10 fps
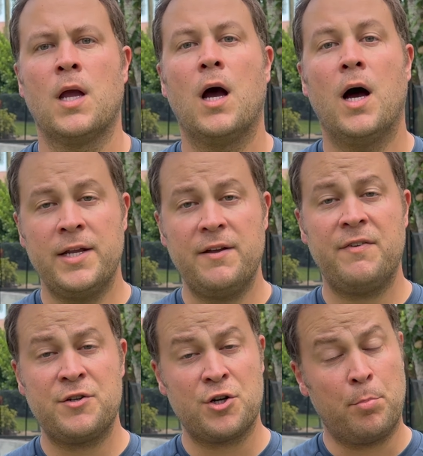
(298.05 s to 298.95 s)
A neat
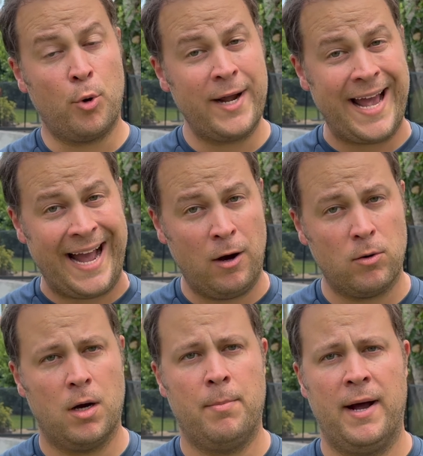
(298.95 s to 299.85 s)
feature to point out
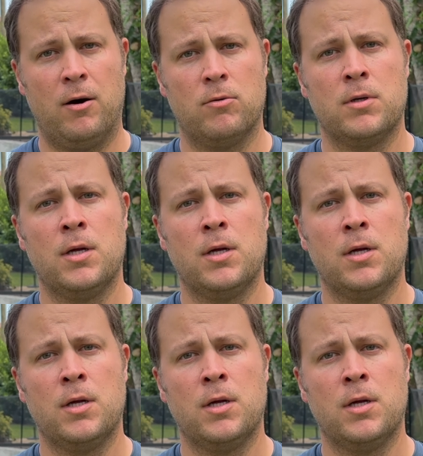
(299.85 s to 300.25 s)
about